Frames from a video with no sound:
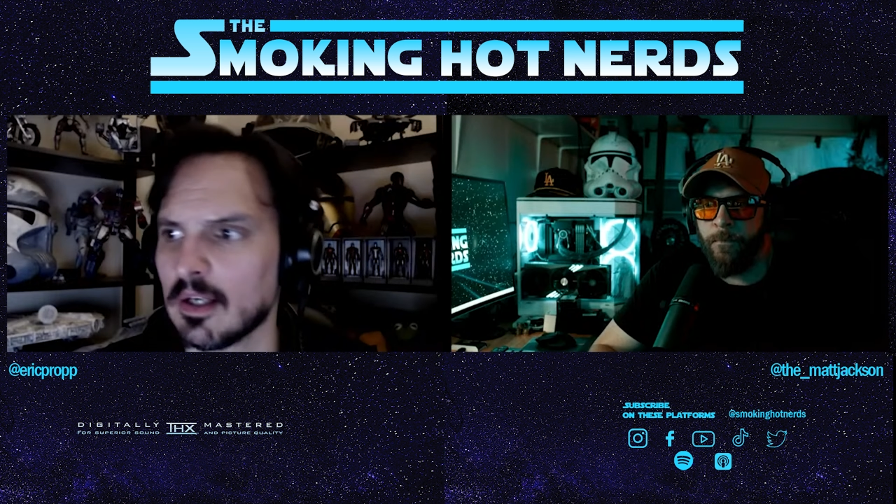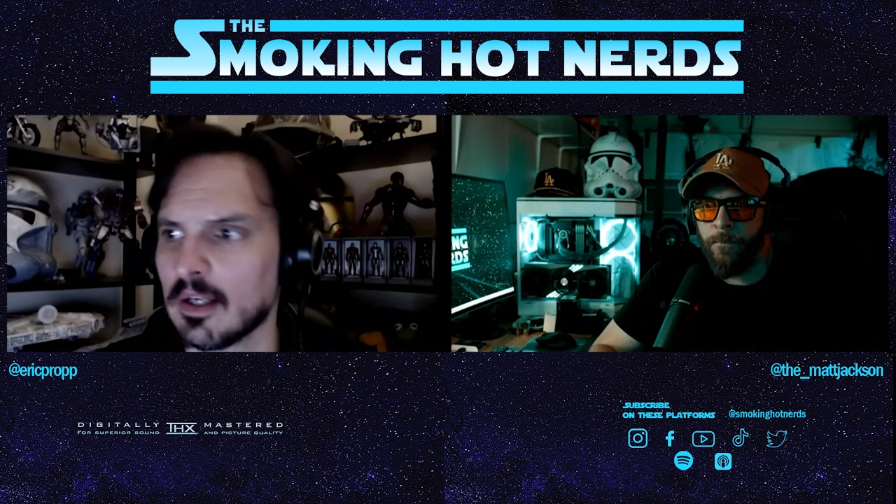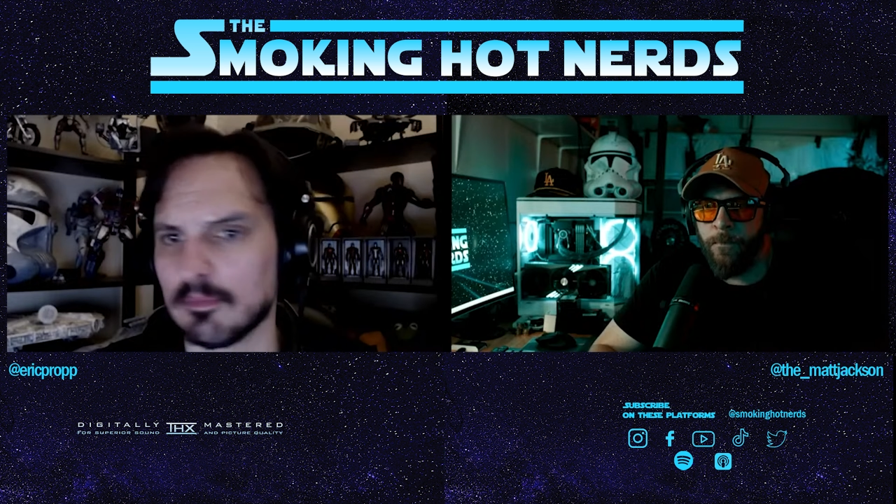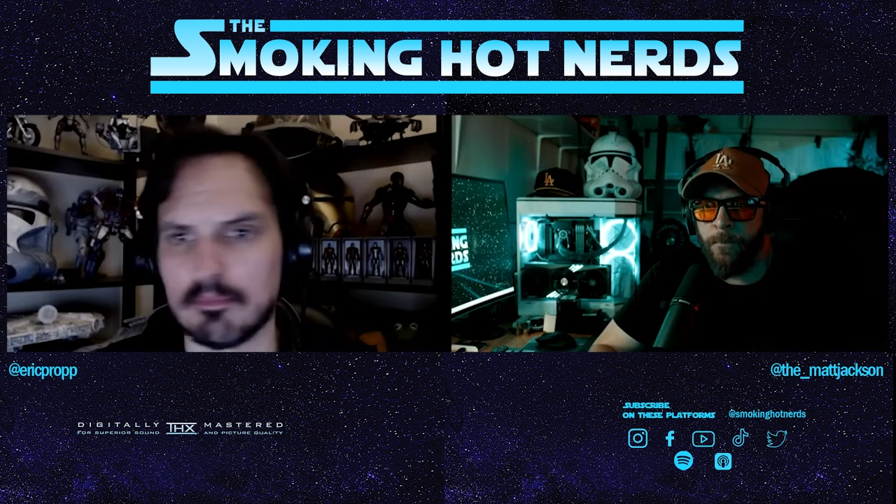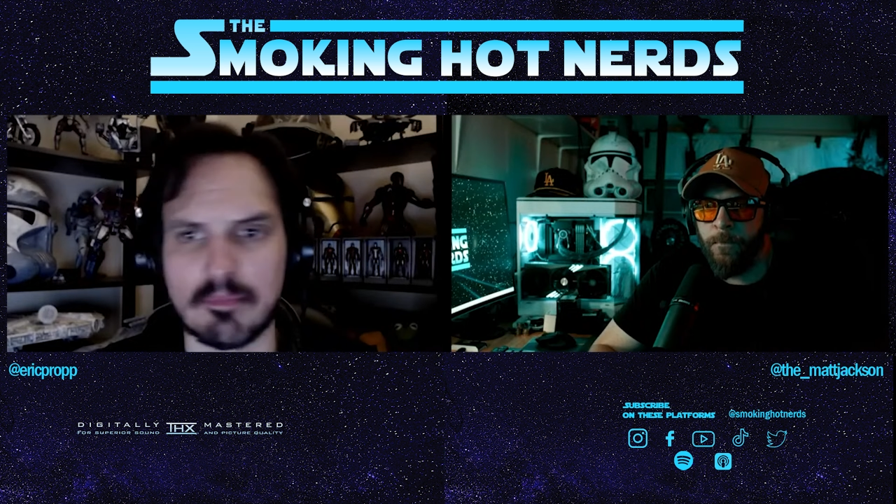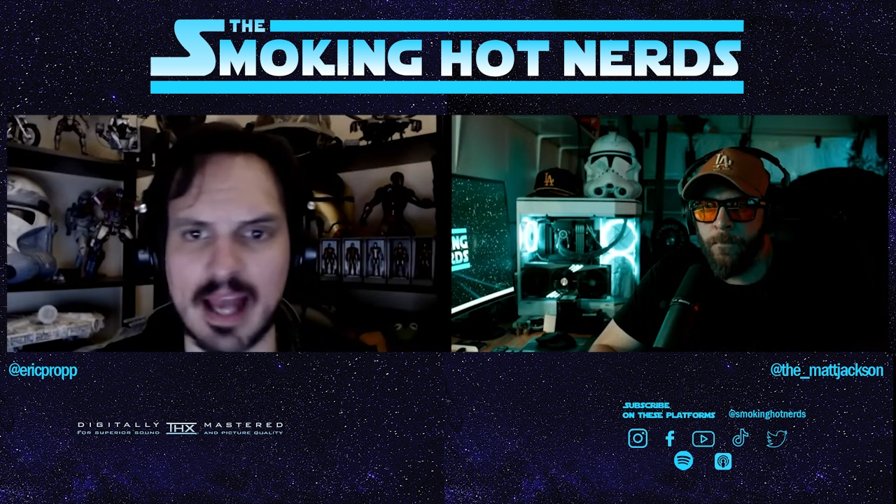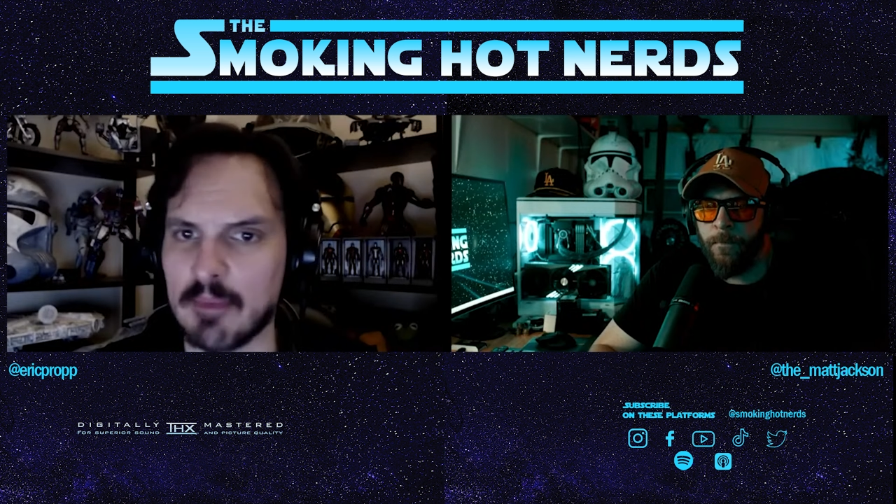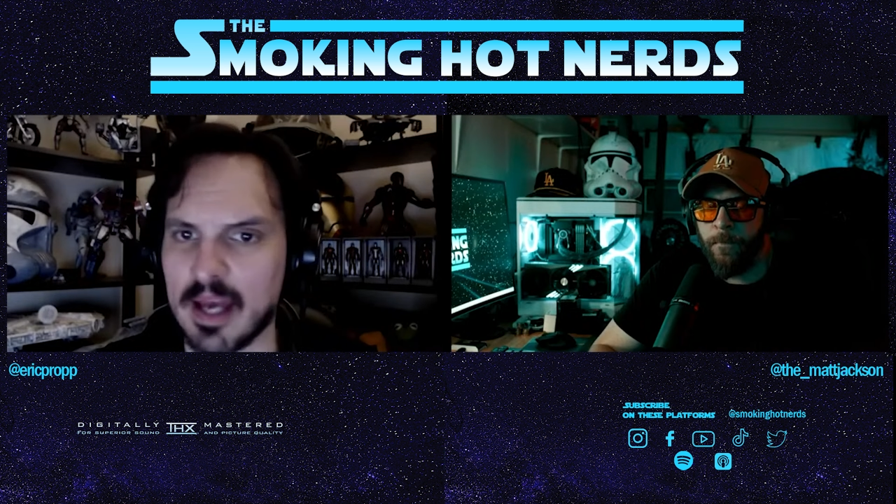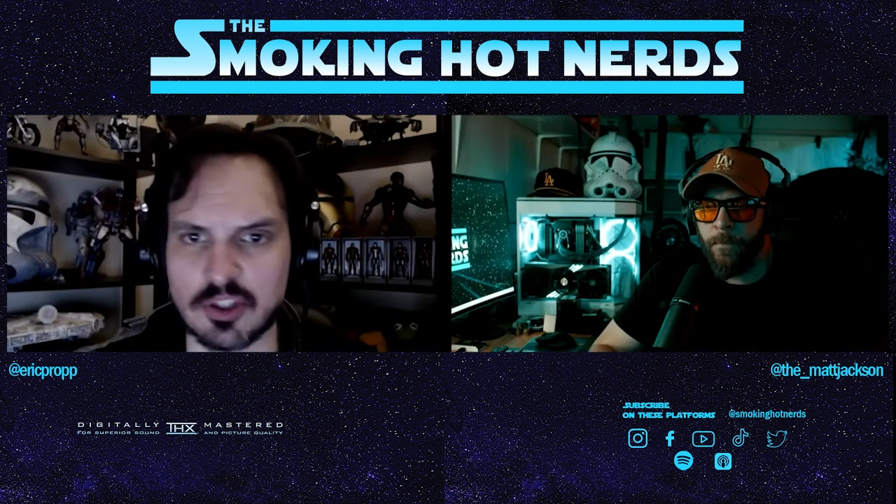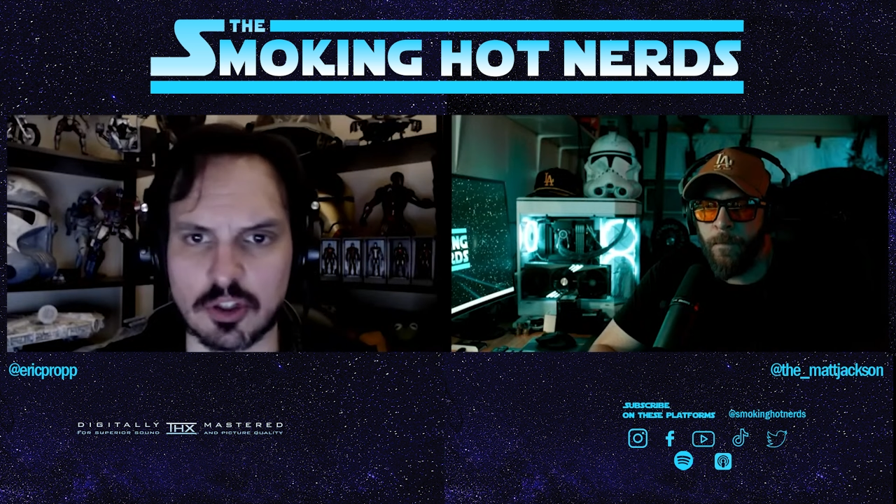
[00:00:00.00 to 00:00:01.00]
and Black
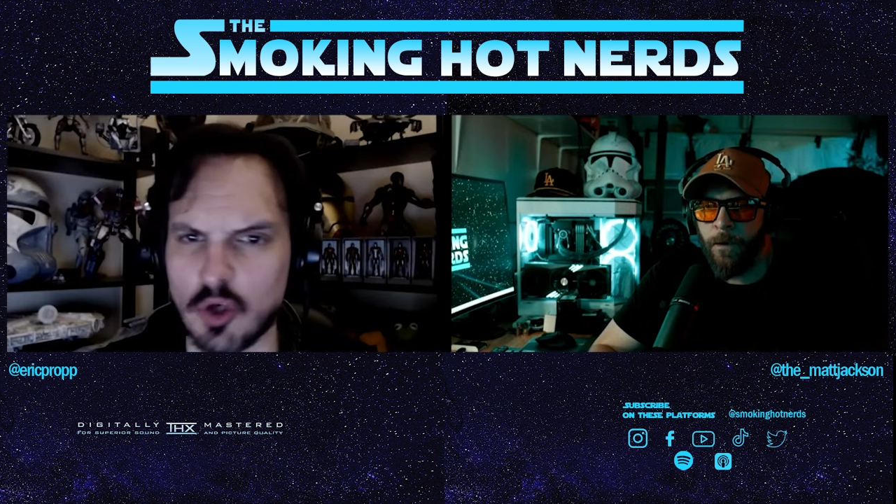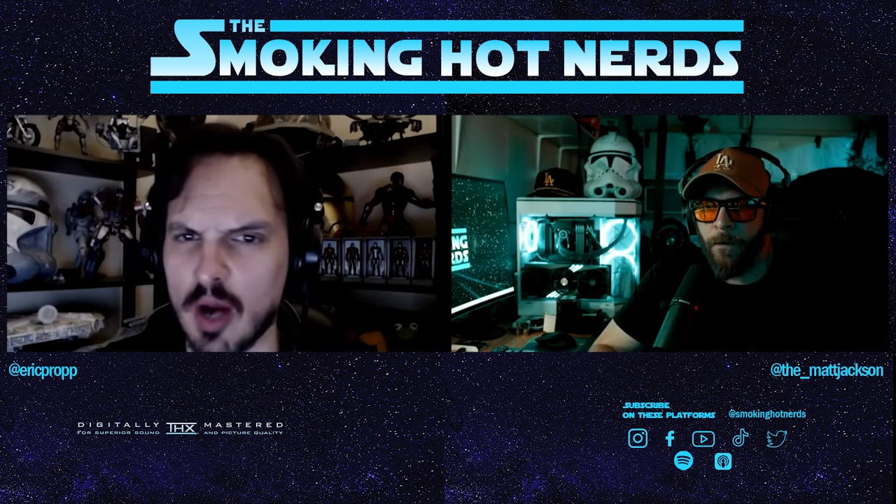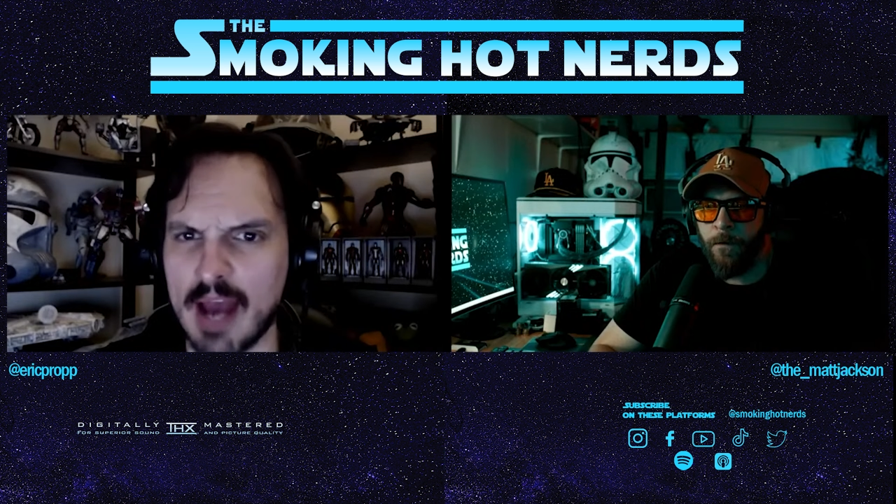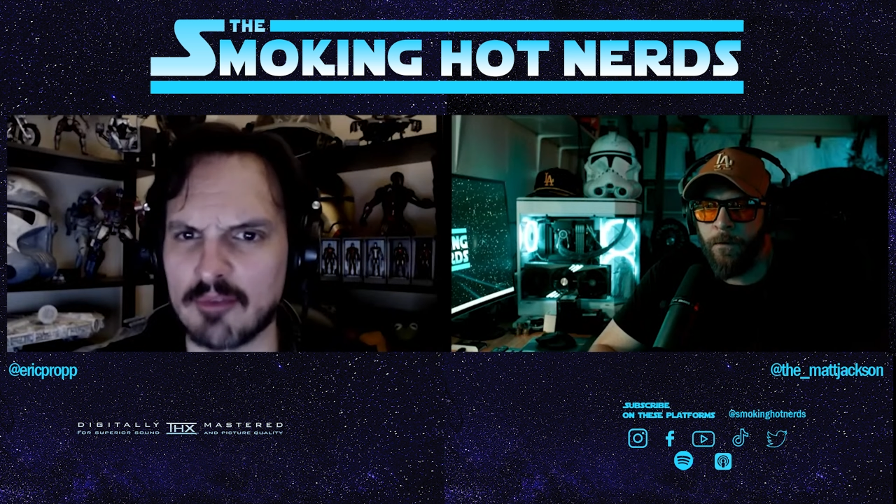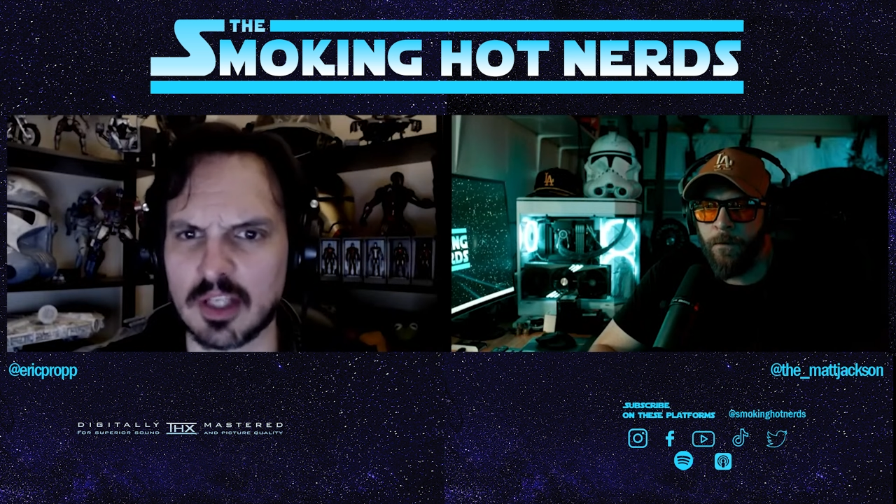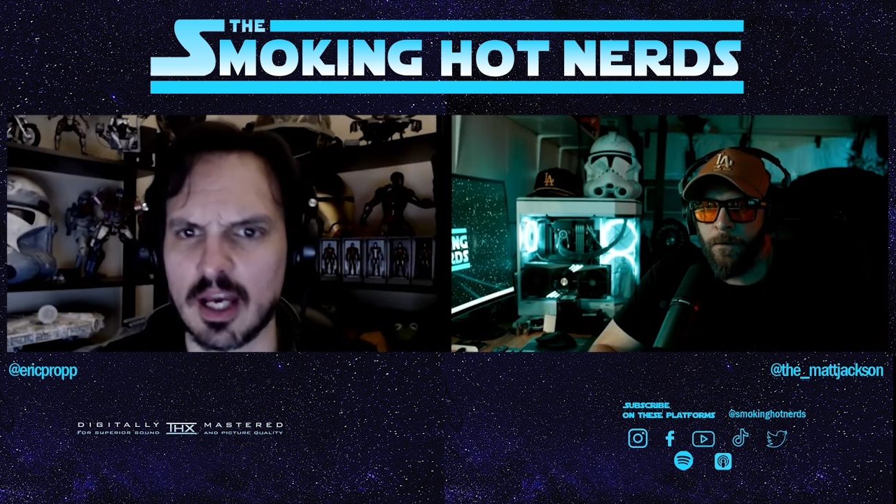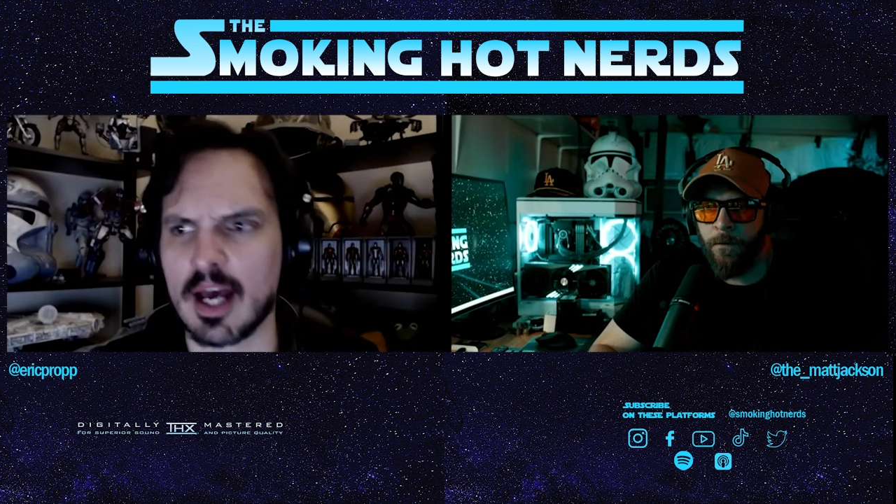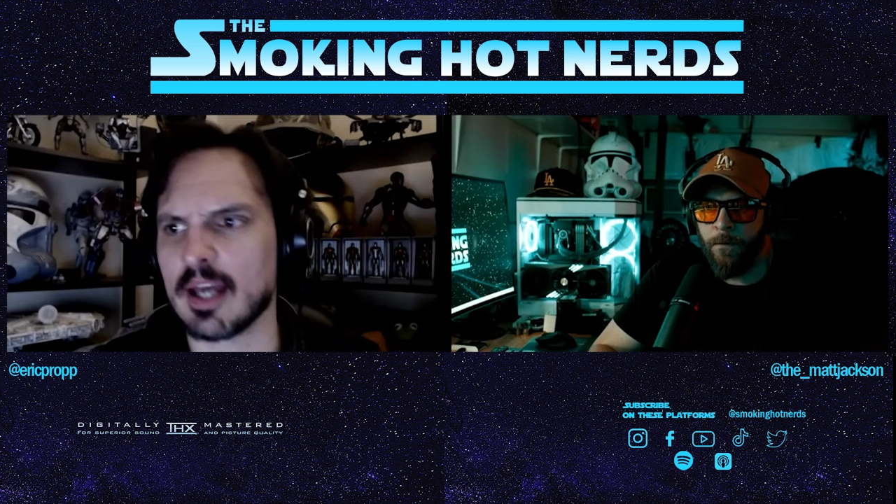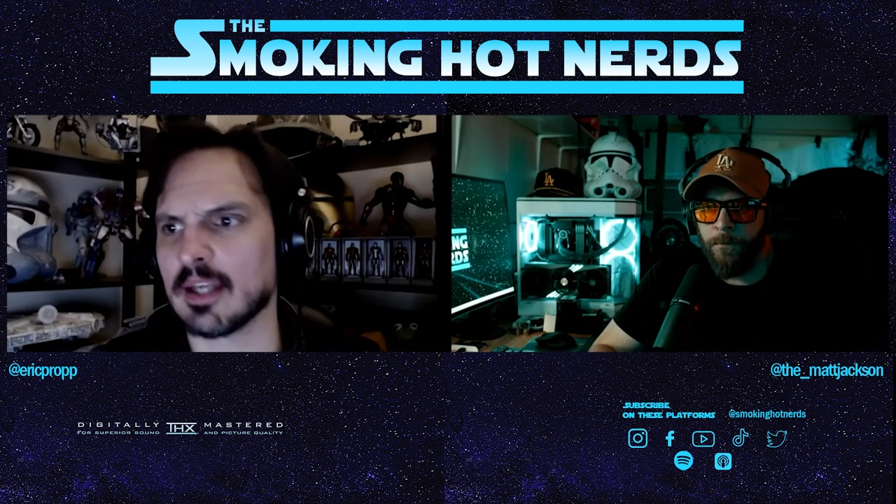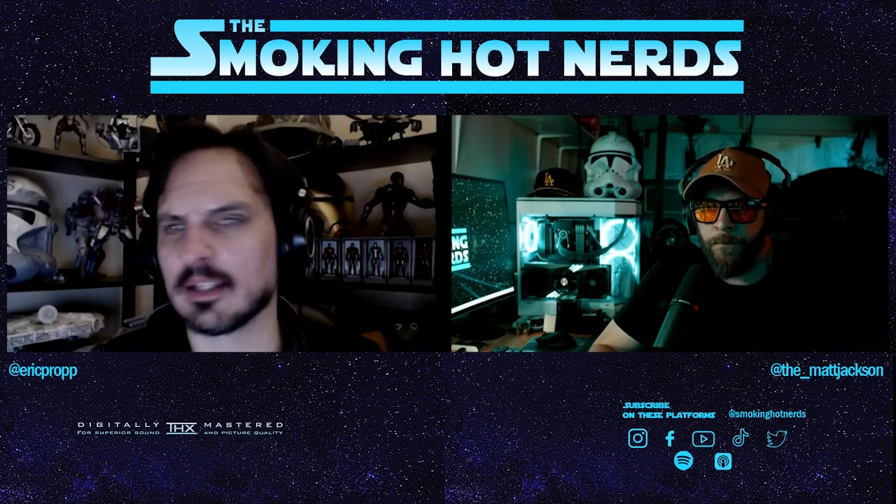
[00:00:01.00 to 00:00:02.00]
Magic Craft
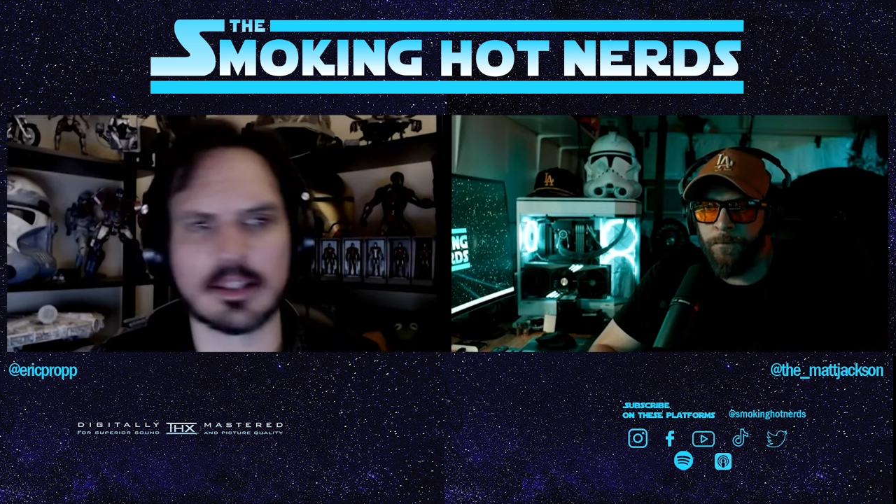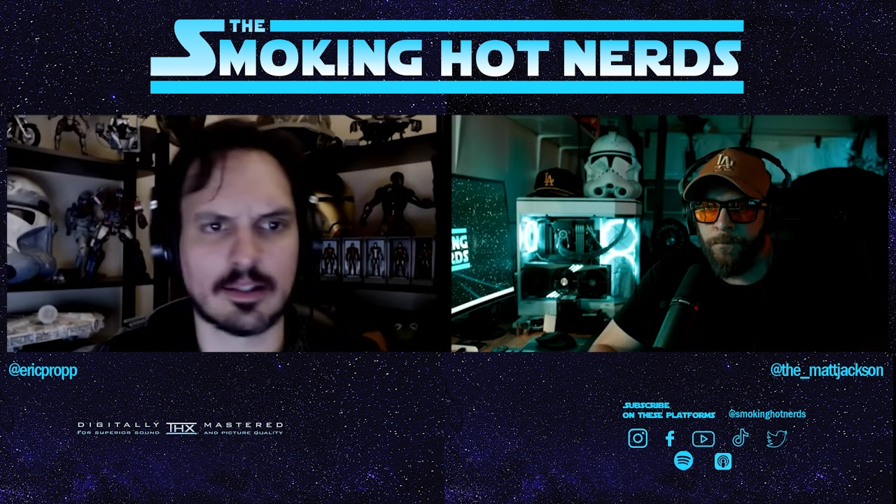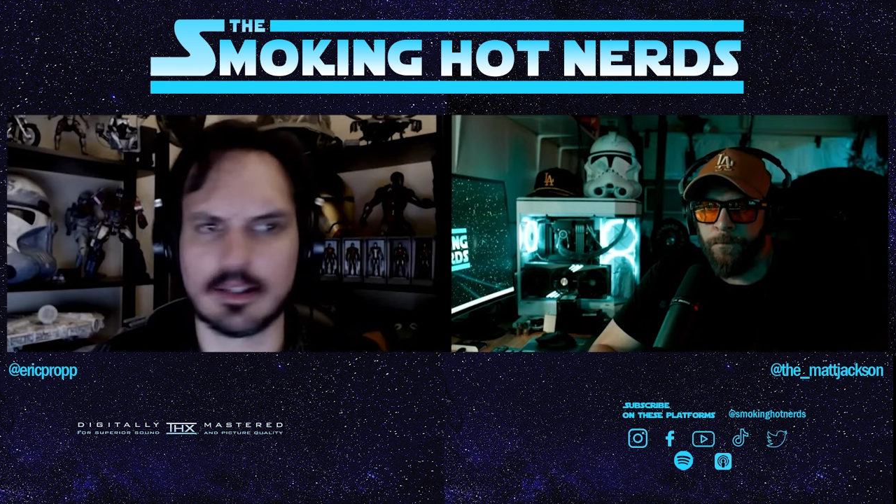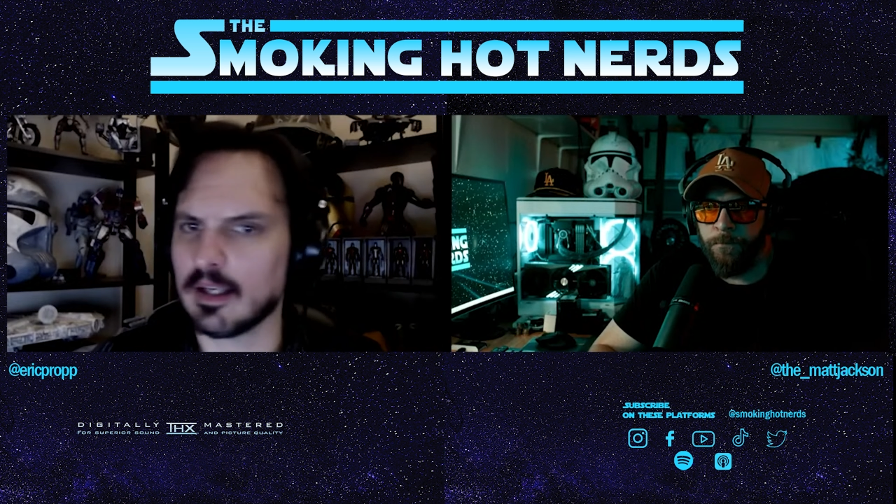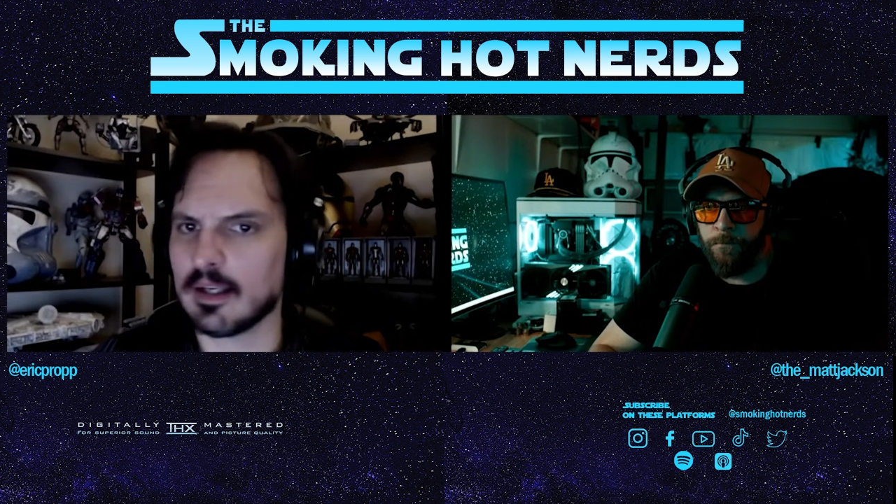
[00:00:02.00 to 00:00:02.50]
guy and a,